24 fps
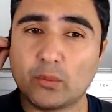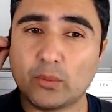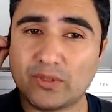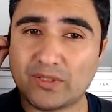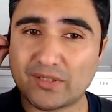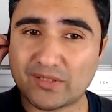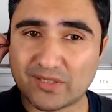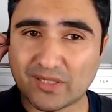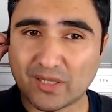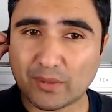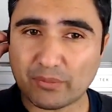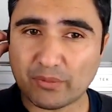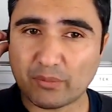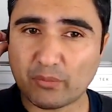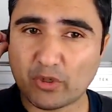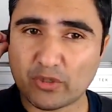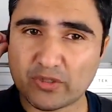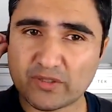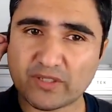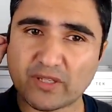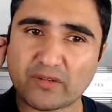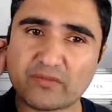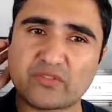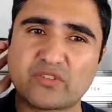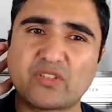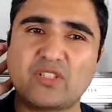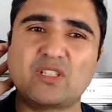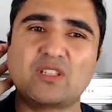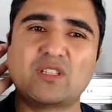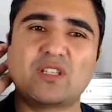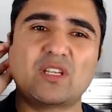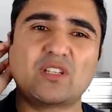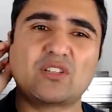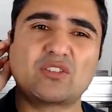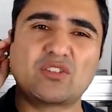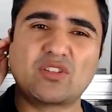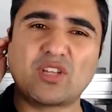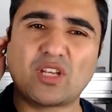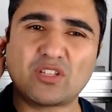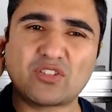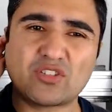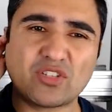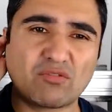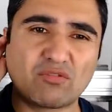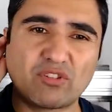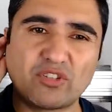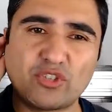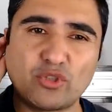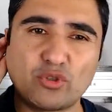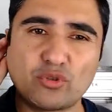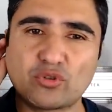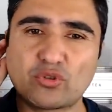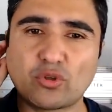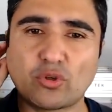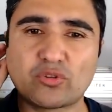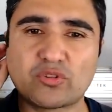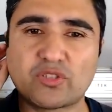With the stepper motors I've seen, they generally use